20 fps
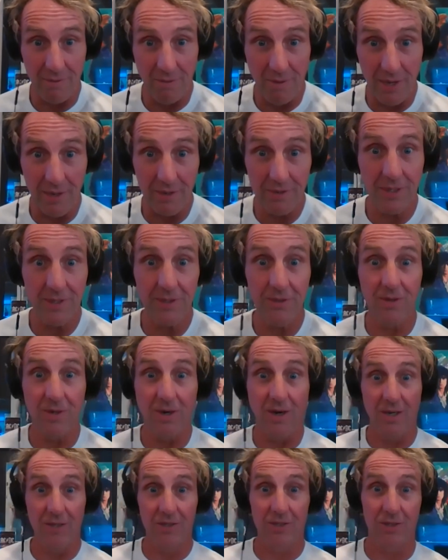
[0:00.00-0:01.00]
Why don't they do
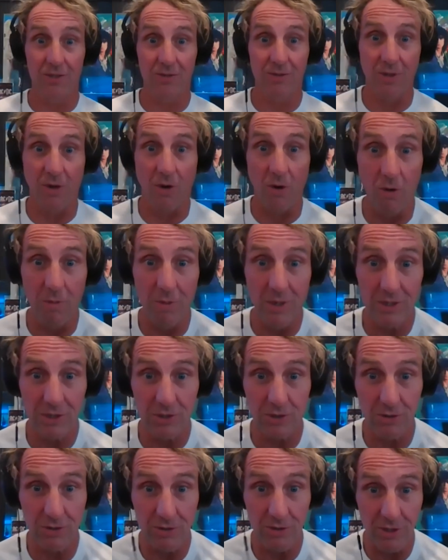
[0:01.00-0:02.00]
concerts with a whole bunch of
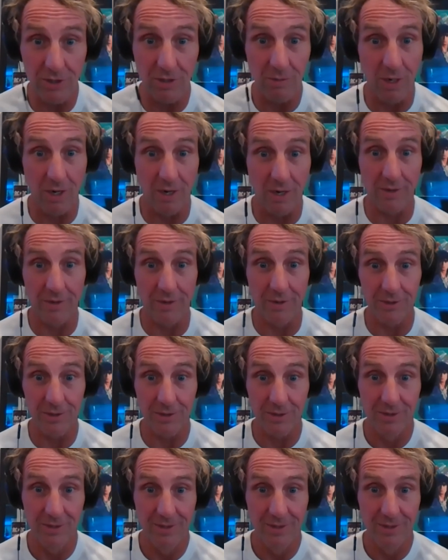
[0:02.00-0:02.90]
studio monitors?